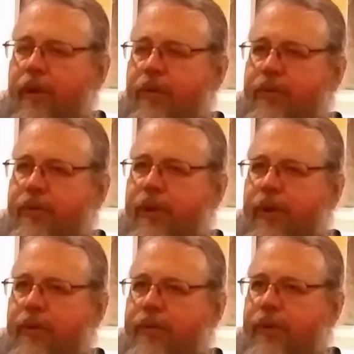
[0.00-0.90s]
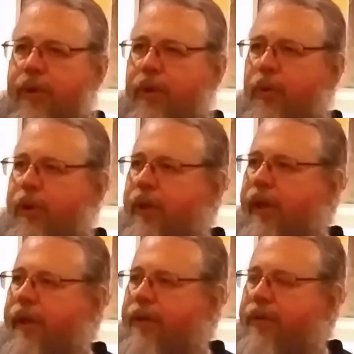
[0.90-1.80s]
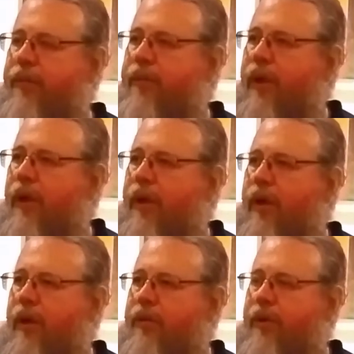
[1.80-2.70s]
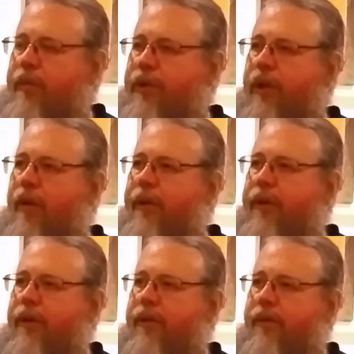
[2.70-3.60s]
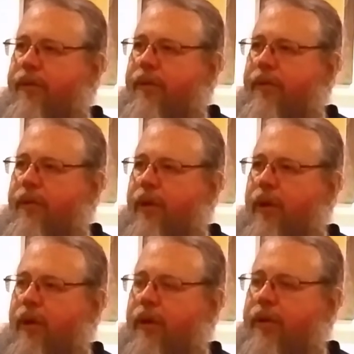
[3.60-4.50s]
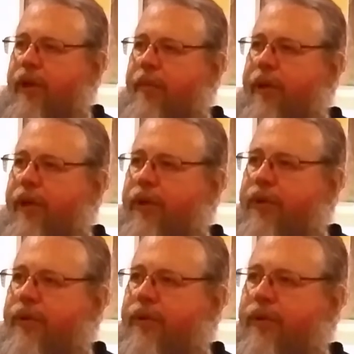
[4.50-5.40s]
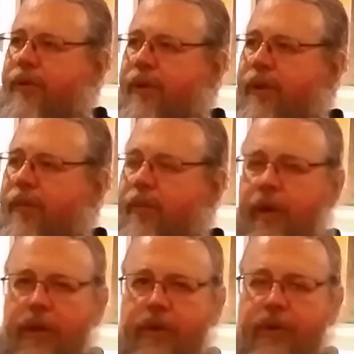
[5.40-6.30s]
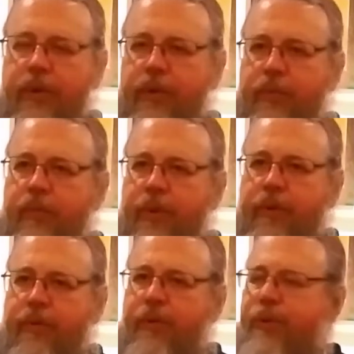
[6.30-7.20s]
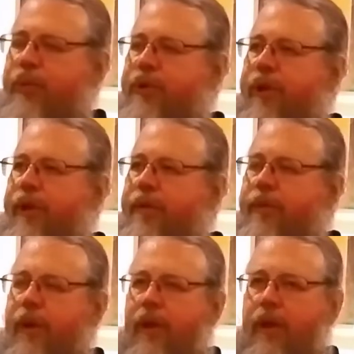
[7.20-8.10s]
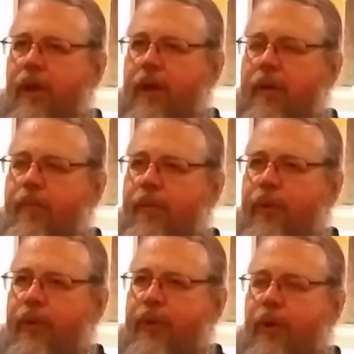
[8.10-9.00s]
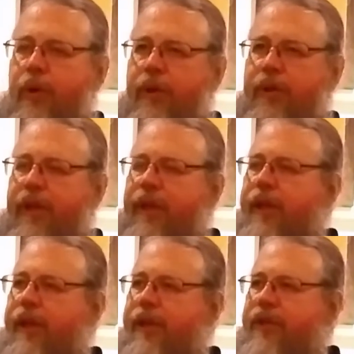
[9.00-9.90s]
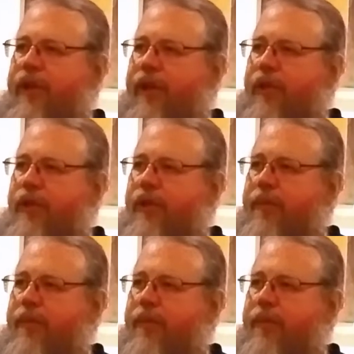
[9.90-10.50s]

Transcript: you know free the free the Holy Land from uh, from Islamic uh, domination. And so the First Crusade um, was called in 1096.